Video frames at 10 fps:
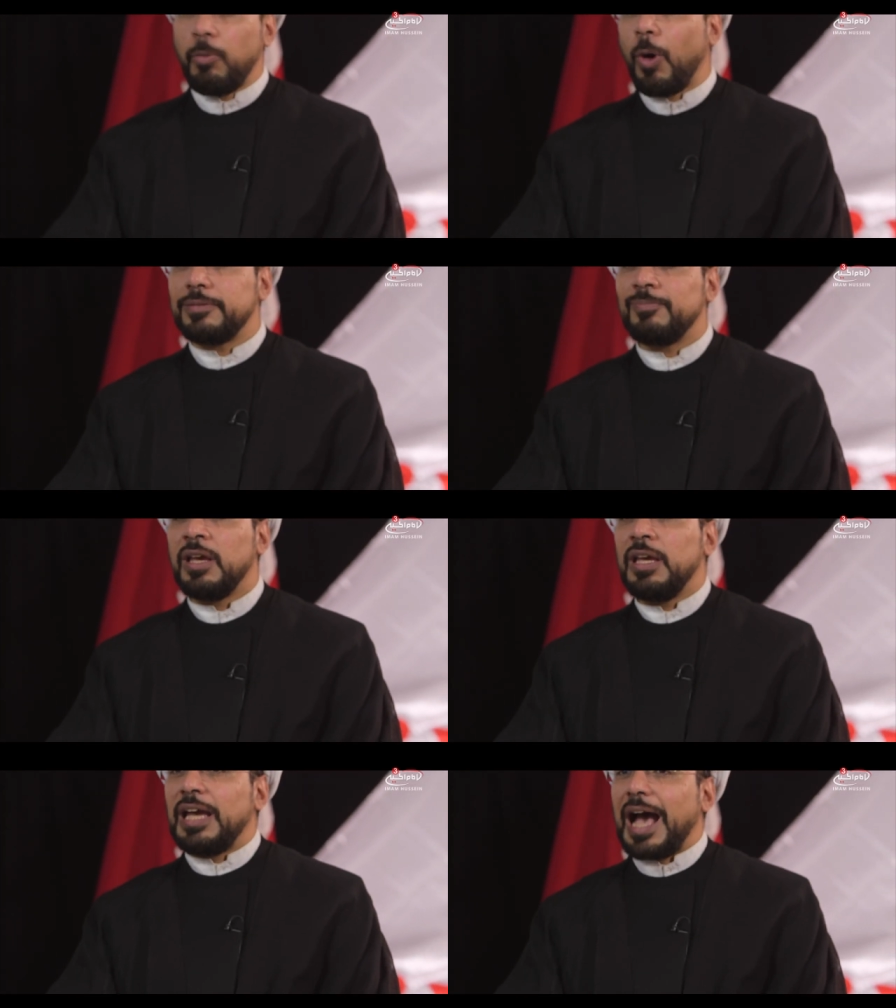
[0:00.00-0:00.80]
Number one,
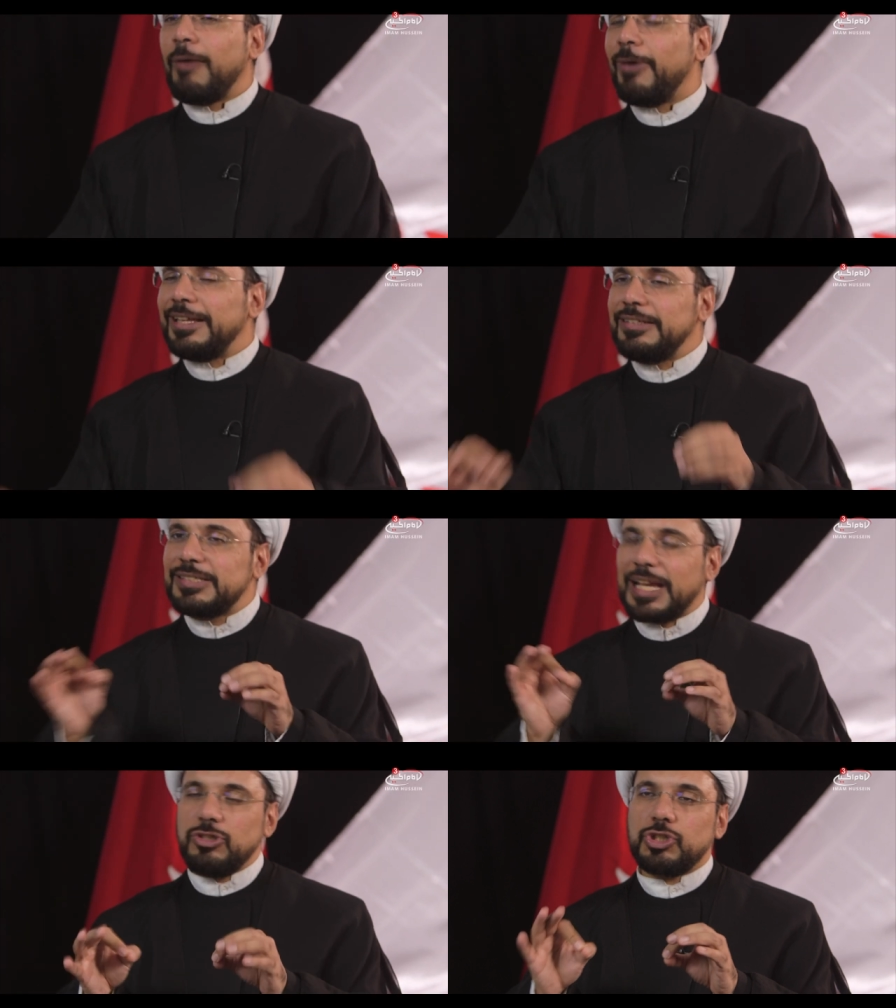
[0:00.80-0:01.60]
our
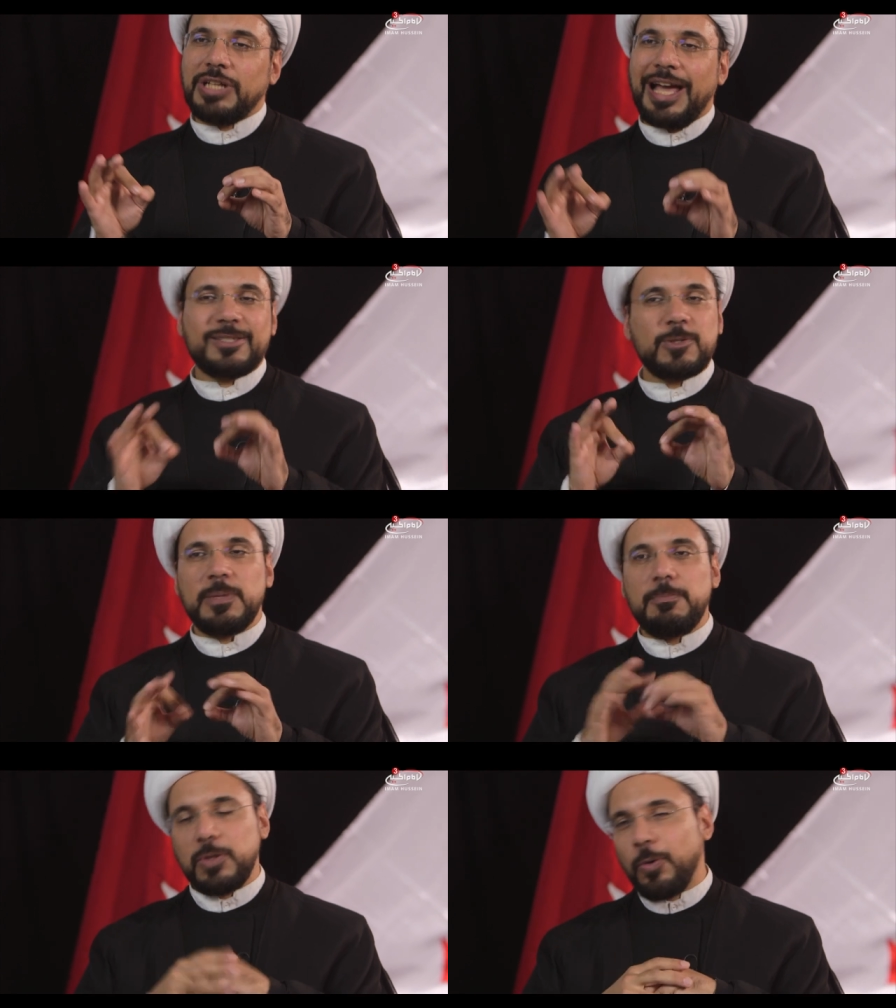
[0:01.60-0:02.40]
intention has to
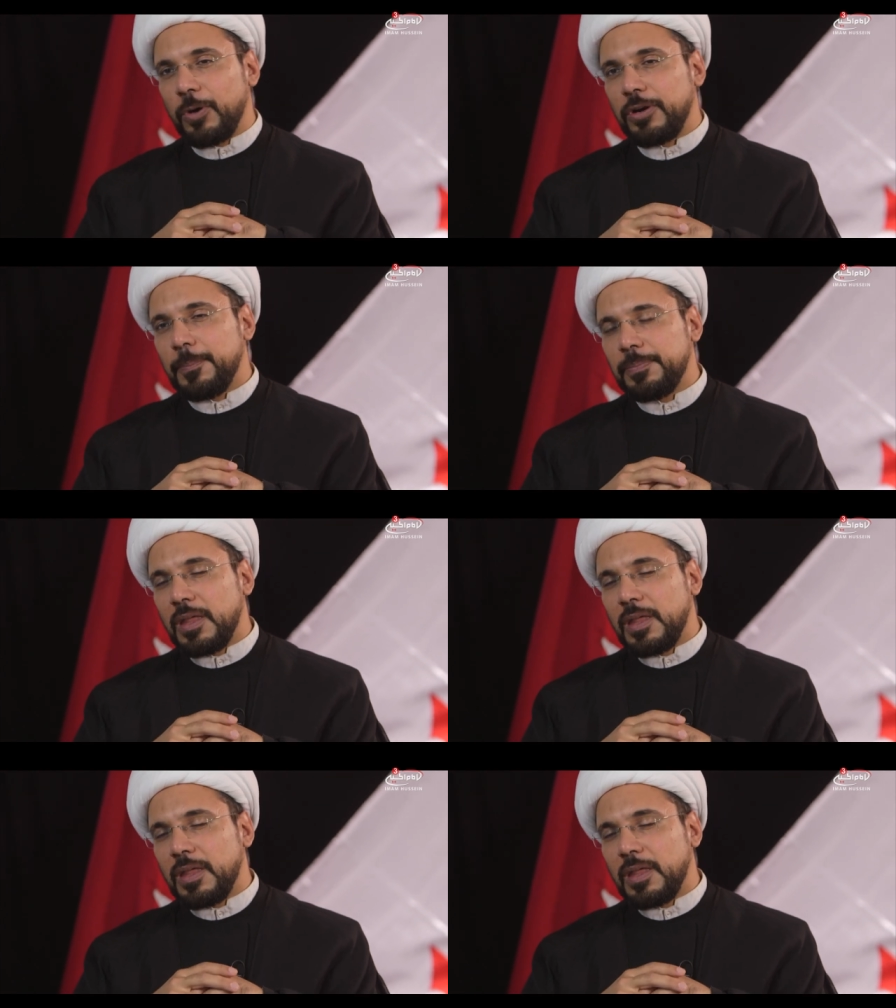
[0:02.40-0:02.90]
be pure.